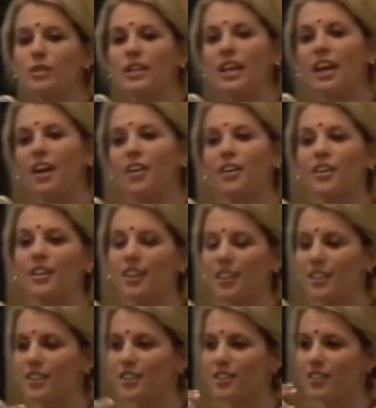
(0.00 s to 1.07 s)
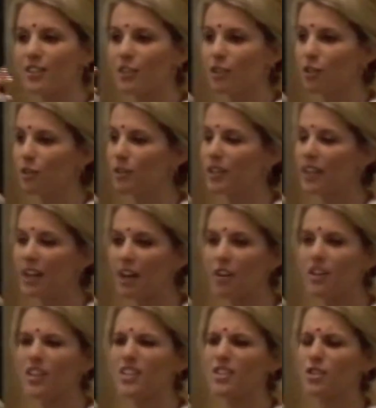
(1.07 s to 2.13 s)
We carry this, you know, we
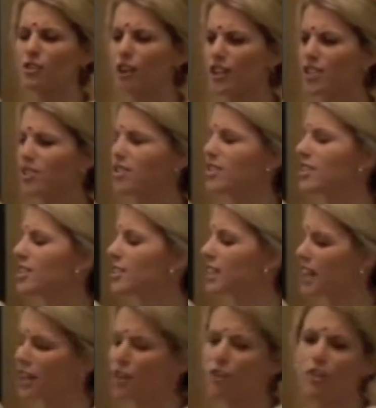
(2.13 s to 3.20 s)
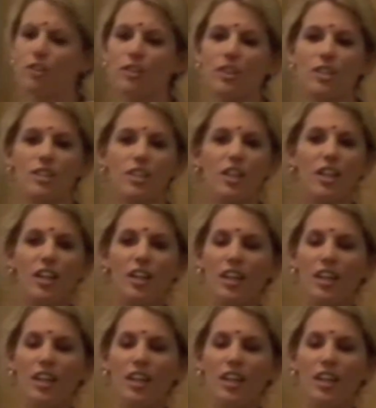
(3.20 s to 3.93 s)
carry these grudges and this anger, this,